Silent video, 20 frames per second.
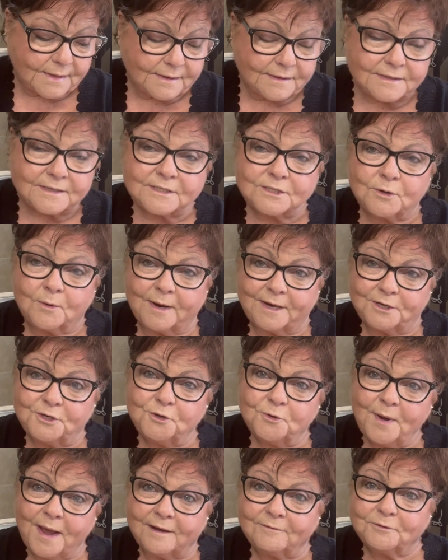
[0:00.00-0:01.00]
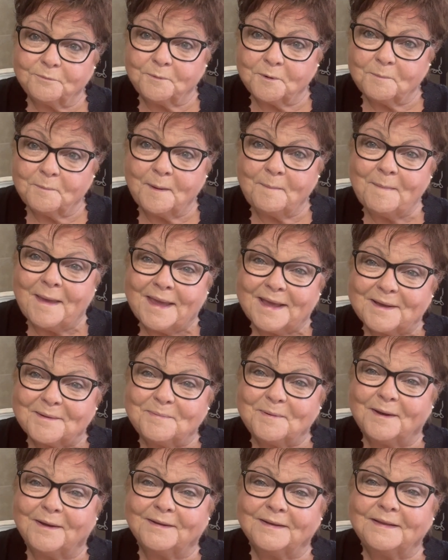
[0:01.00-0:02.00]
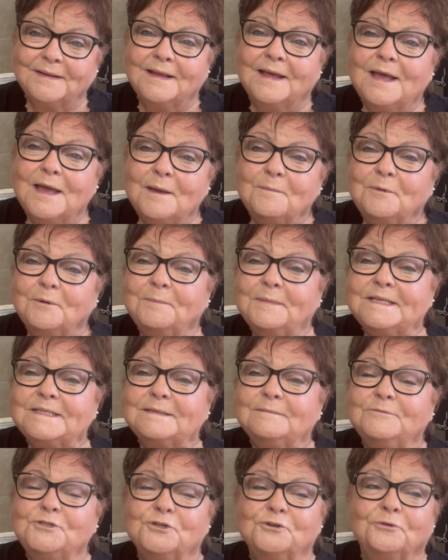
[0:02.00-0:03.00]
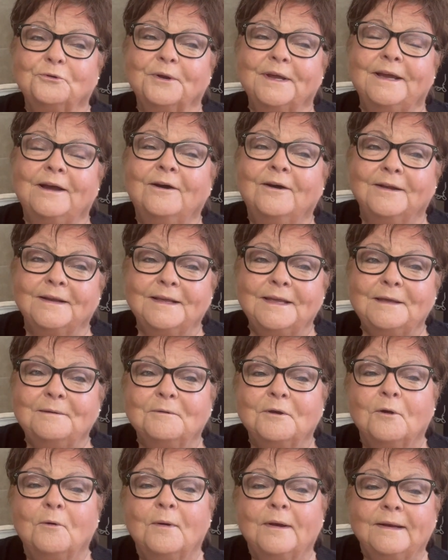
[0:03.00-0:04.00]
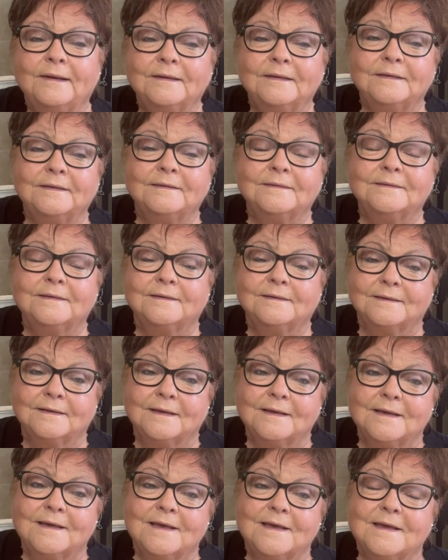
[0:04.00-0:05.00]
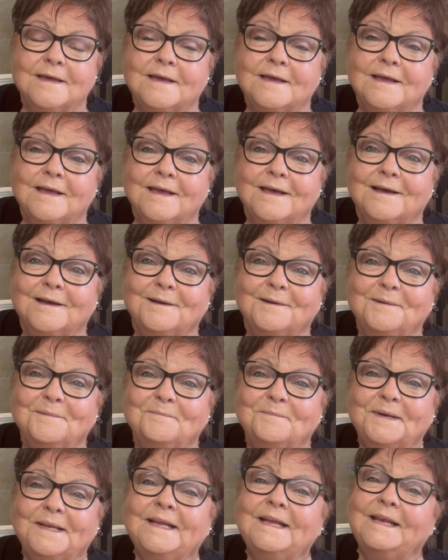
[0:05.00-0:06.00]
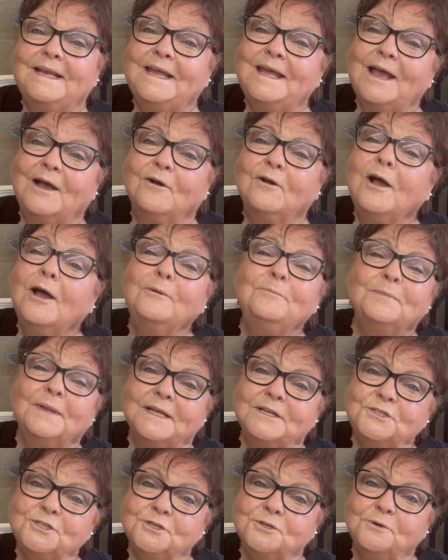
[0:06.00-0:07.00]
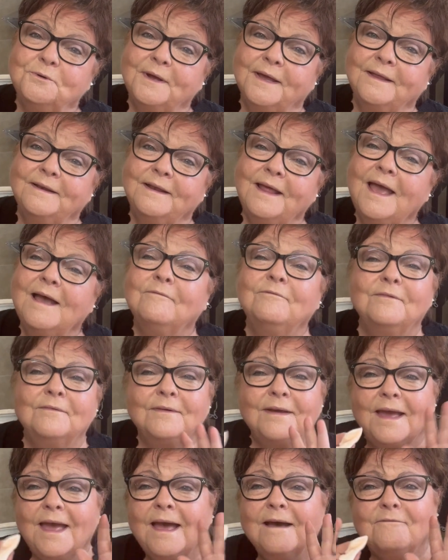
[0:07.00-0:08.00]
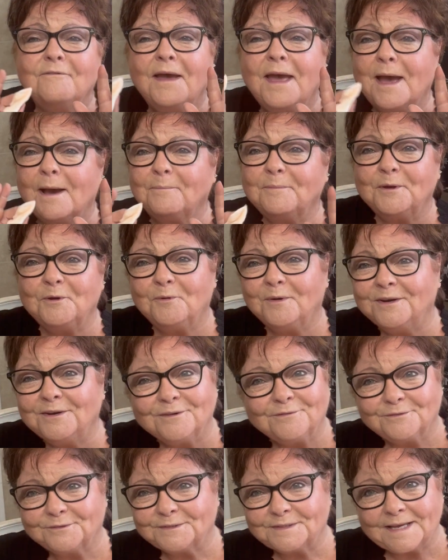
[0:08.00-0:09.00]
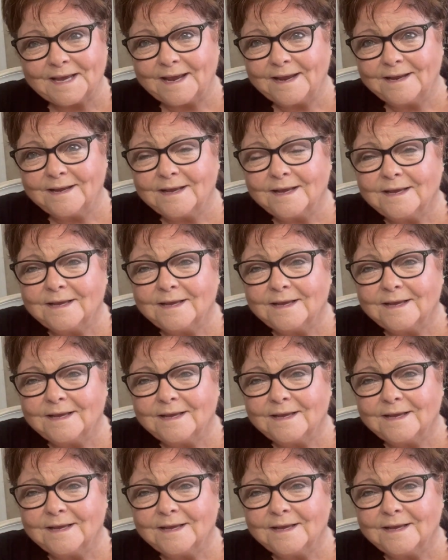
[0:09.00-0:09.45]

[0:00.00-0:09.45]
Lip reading: so I do have to put my makeup on and put me some jewelry on and keep going. And but anyhow, God bless you, and have a happy, wonderful day.